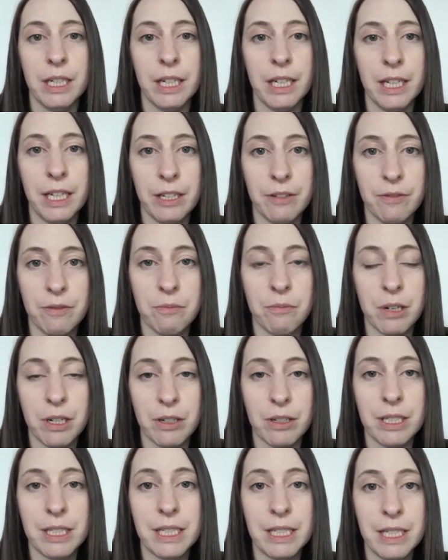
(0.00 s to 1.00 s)
Even when
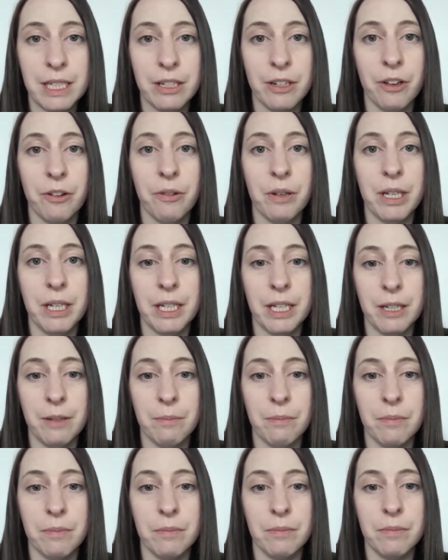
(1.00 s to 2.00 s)
I didn't know
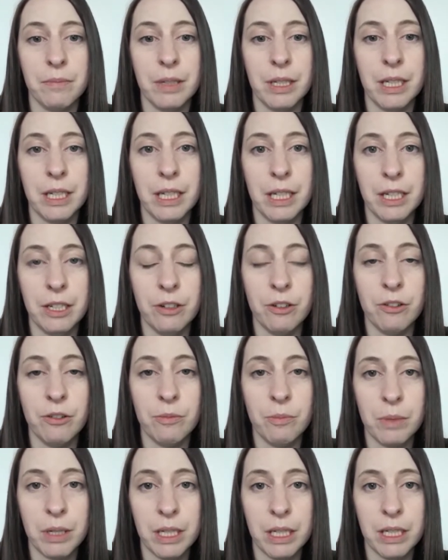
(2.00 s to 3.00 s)
him, he knew
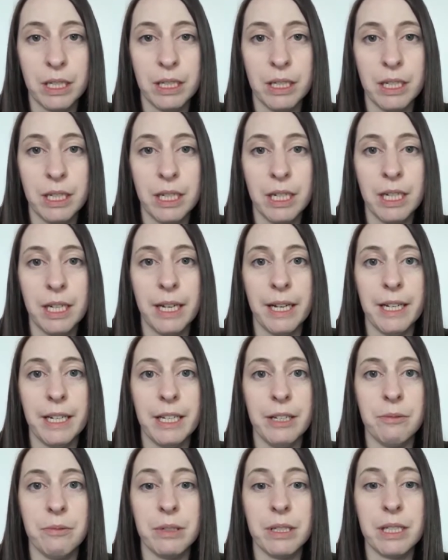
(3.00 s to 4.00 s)
me and
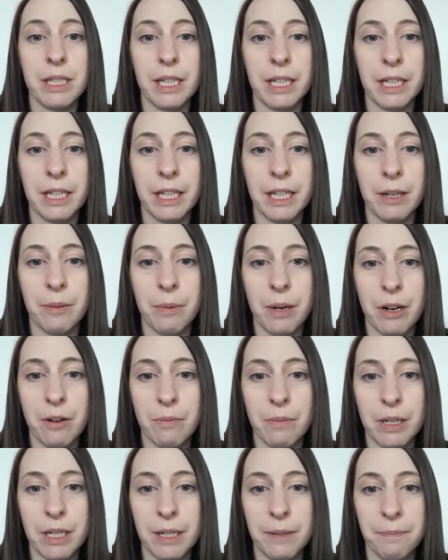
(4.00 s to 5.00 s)
he was thinking
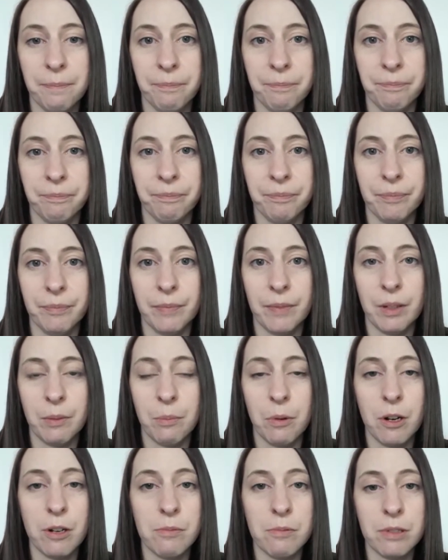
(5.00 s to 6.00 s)
about me. The
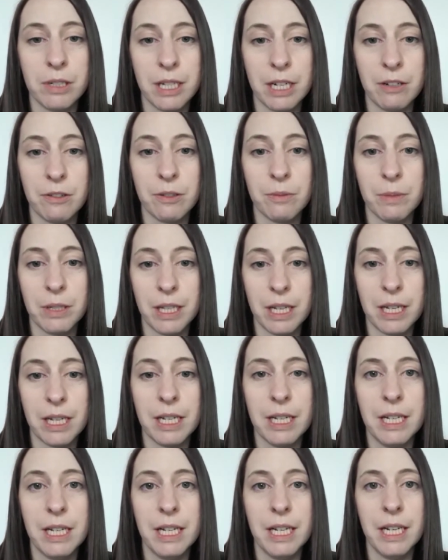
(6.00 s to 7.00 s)
Bible tells me that
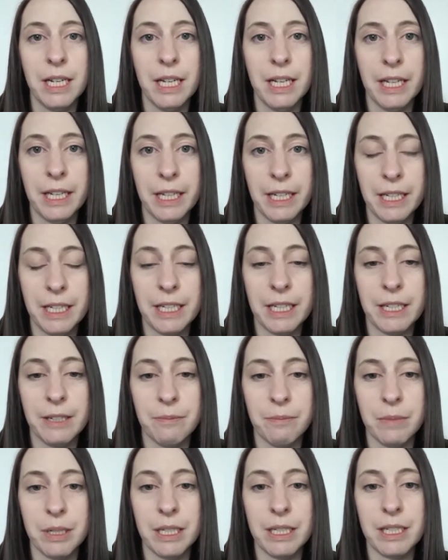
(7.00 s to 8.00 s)
he
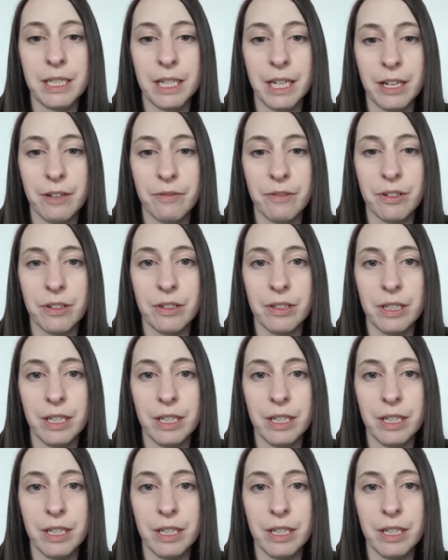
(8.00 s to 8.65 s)
knit me together